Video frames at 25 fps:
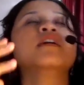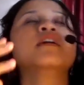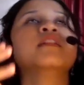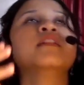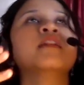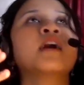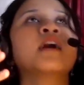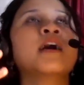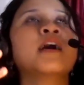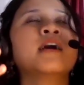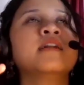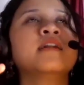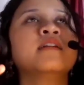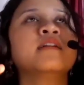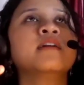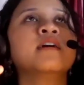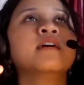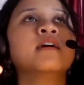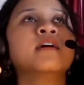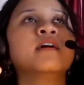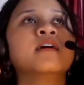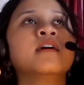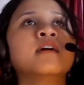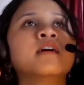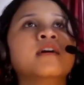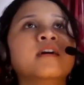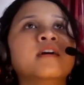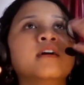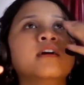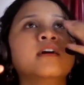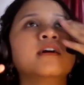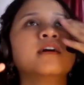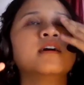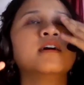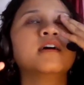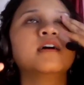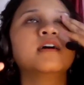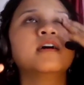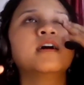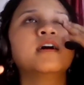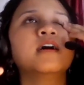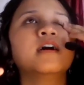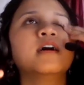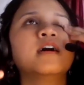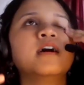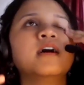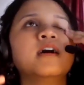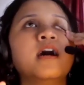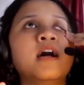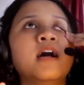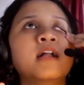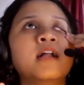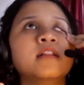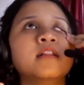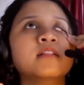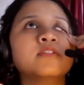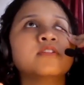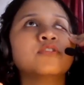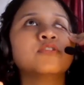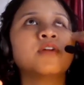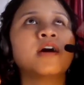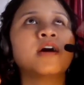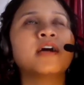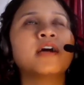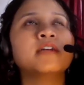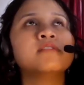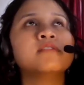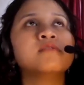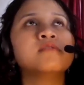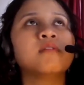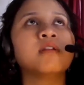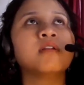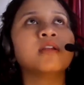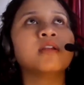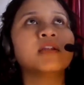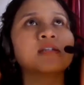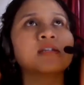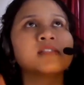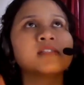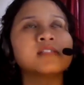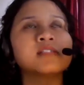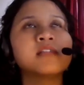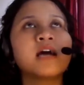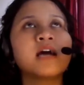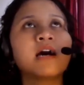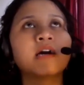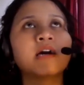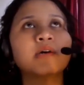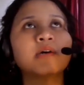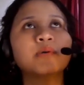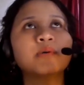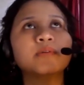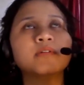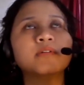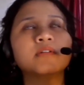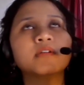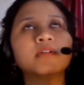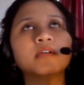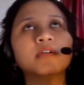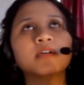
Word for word: Then uh, I'll try to list down